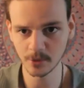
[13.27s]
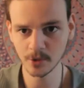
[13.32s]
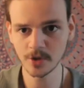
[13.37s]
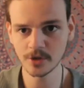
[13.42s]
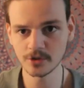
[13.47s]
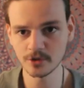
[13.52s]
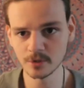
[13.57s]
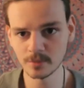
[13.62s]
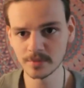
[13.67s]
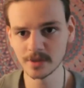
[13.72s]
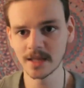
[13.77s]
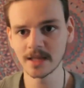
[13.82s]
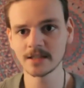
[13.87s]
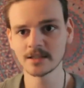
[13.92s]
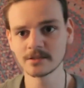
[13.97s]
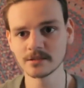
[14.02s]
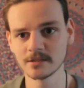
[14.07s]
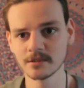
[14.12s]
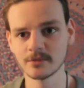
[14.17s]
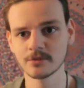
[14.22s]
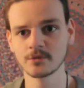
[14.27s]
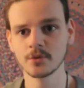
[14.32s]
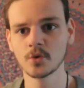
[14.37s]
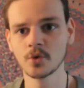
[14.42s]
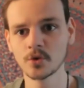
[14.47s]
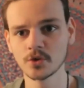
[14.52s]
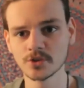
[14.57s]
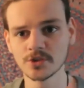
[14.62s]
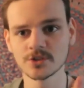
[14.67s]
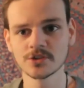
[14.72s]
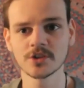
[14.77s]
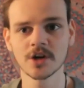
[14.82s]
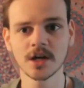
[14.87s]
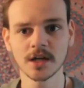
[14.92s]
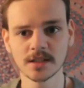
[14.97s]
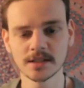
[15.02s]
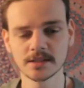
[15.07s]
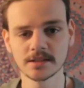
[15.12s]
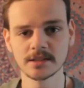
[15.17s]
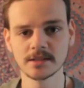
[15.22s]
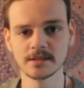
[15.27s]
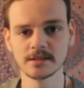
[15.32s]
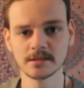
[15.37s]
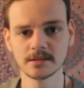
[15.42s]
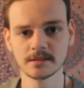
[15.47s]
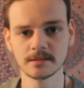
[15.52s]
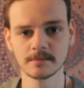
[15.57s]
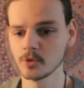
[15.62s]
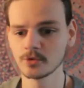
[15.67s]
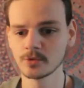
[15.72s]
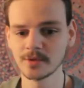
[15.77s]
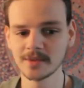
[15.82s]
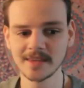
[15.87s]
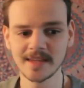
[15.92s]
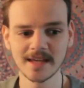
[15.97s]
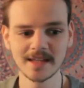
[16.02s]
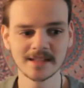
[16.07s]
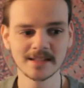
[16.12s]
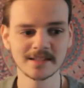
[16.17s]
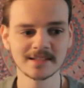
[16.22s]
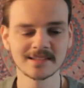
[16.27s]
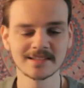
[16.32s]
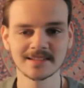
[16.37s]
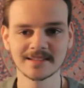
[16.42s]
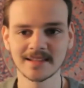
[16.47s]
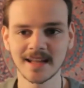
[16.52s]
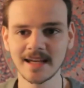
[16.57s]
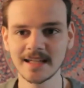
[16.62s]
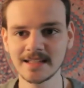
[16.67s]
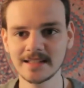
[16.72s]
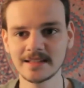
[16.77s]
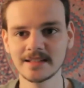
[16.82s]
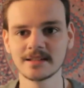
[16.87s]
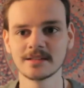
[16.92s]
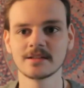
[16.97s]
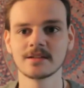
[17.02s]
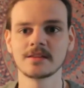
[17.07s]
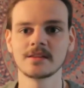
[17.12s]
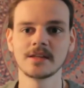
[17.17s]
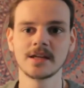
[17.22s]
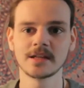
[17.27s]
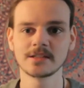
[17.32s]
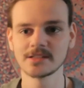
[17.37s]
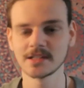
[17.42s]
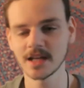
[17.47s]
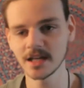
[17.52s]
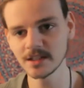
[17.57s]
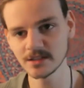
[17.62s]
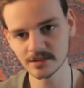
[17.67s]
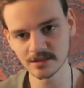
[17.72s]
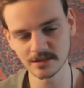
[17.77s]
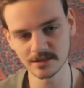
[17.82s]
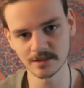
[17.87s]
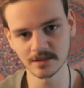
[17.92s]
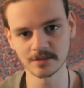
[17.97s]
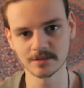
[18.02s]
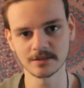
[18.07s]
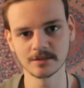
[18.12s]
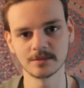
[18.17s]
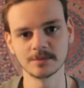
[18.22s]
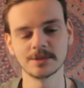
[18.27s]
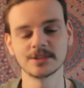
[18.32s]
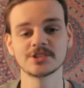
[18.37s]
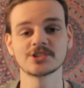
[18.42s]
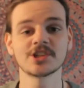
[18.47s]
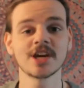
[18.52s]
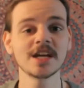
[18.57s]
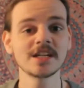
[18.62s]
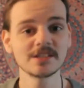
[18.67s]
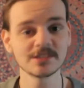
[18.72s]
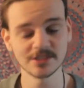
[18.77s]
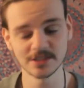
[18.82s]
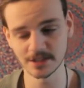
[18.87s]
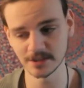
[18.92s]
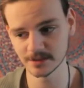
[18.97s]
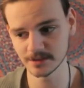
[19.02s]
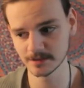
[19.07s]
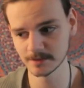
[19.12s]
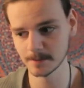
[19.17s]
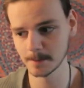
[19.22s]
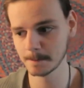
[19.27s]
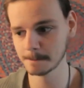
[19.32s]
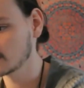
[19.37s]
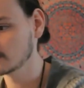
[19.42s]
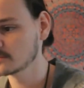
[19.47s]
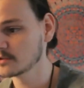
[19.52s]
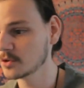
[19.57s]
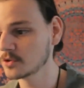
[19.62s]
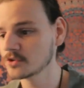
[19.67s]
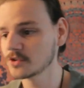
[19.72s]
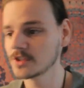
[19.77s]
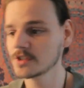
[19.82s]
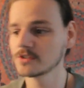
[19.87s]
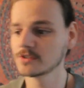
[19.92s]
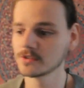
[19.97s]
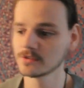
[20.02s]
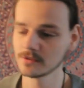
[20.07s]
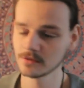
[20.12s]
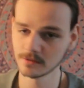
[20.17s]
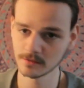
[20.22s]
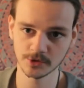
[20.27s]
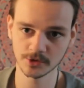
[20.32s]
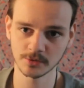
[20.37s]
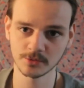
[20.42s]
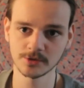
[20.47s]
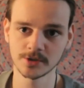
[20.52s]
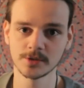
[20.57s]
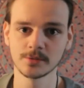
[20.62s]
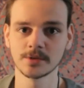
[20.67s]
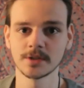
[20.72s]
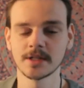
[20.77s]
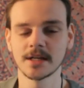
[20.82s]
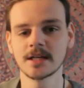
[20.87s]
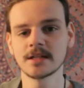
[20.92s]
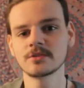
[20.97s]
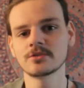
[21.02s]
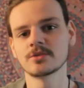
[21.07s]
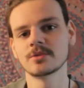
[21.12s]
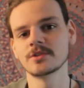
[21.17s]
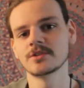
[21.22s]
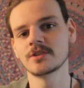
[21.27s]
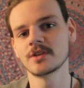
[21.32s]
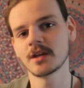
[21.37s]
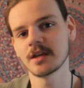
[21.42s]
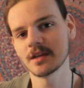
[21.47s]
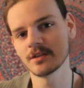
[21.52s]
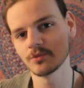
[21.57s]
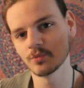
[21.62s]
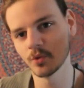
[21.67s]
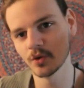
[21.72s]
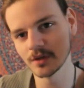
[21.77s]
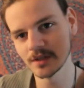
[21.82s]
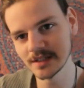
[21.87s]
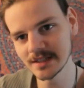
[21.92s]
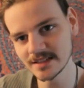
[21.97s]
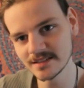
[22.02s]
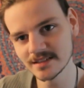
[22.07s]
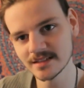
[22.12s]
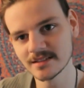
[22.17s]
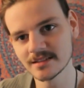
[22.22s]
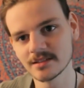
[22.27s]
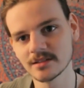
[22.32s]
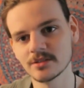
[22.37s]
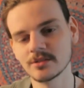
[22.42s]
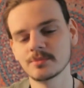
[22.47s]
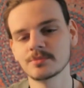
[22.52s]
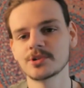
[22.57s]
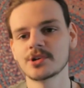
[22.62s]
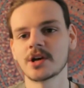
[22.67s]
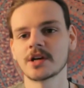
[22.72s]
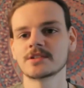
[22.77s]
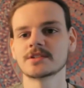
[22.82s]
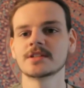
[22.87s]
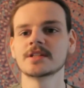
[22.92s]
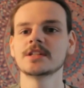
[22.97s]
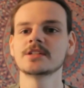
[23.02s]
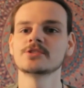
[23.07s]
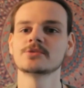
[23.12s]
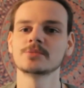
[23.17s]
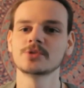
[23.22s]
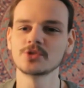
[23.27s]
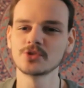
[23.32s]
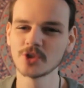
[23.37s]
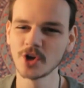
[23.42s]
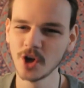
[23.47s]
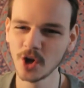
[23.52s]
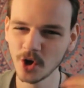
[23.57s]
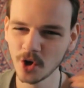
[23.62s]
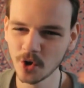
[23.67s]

put into place for societies, which would then stain the education system and change it. And of course, this, which I really want to get into, is, is what leads into procrastination because